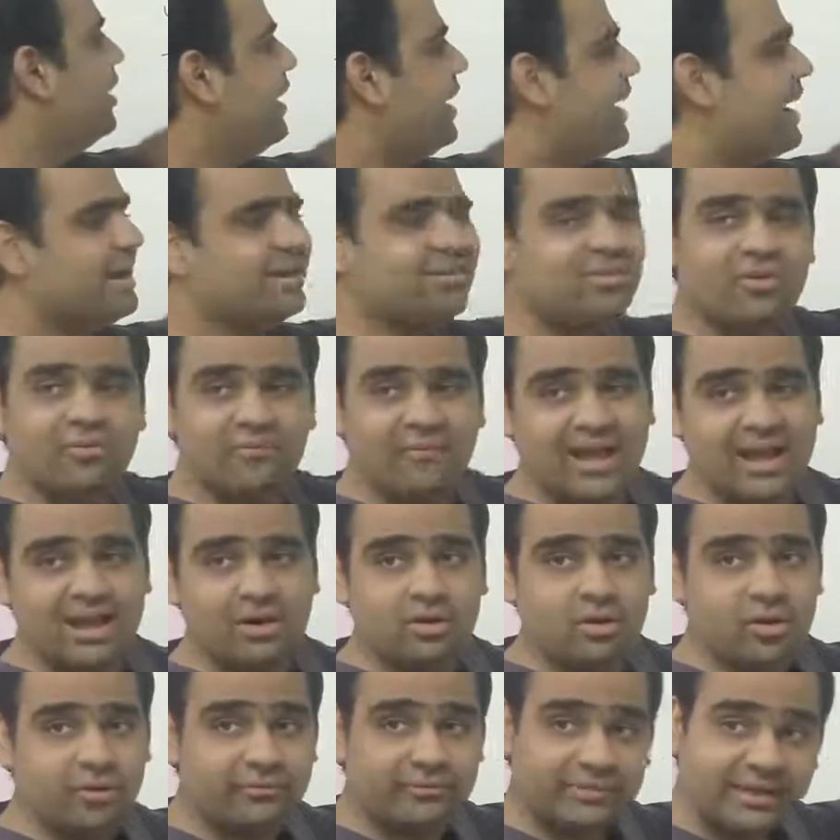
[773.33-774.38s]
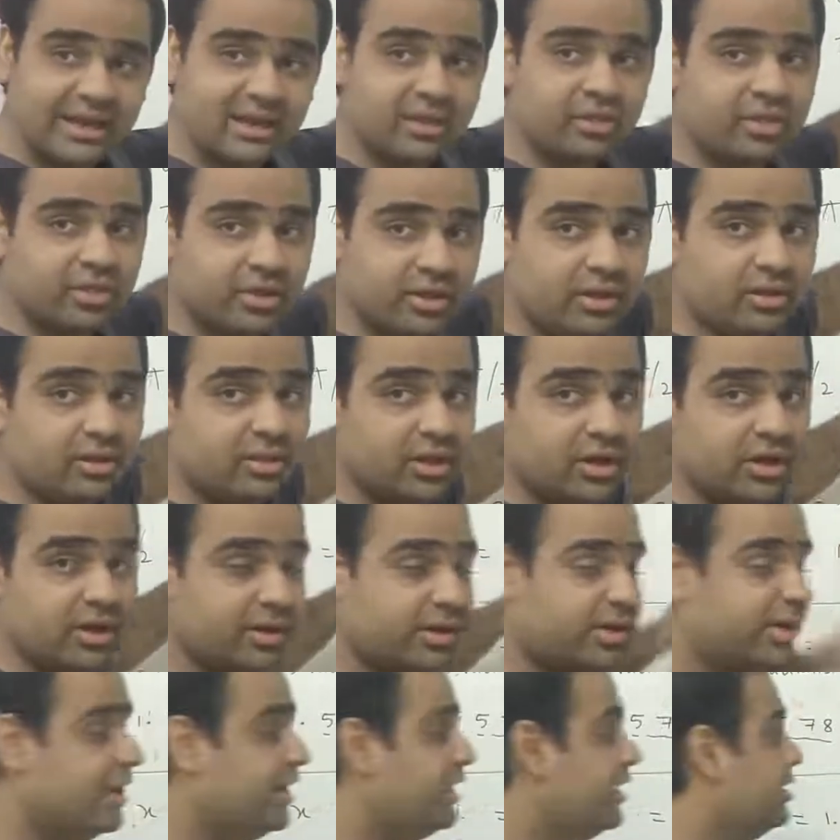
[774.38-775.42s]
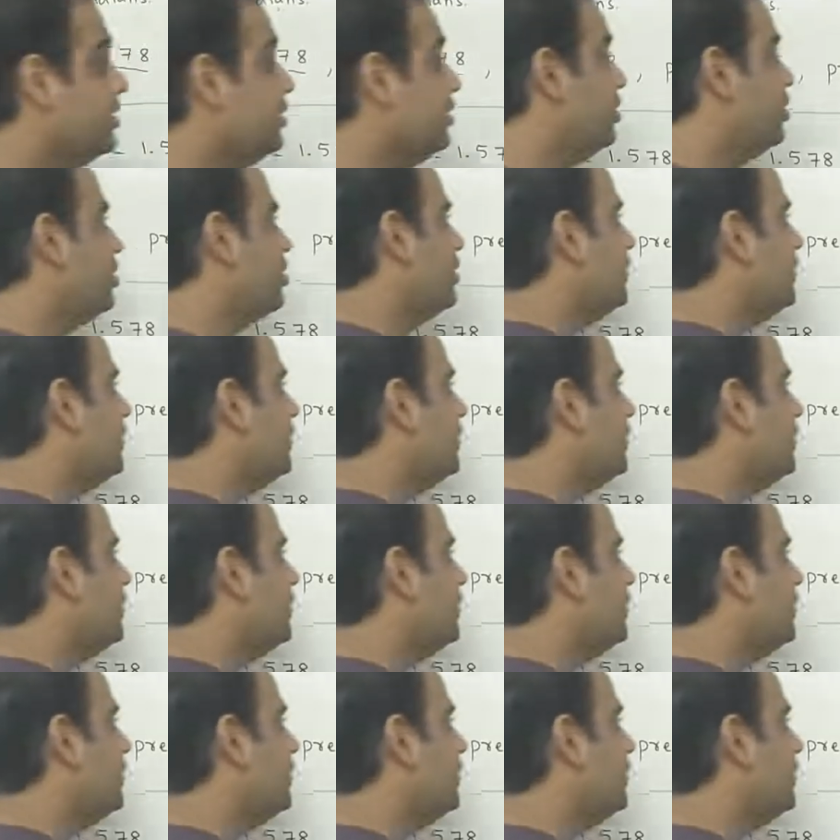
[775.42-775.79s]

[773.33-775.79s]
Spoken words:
and the value of x is in radians.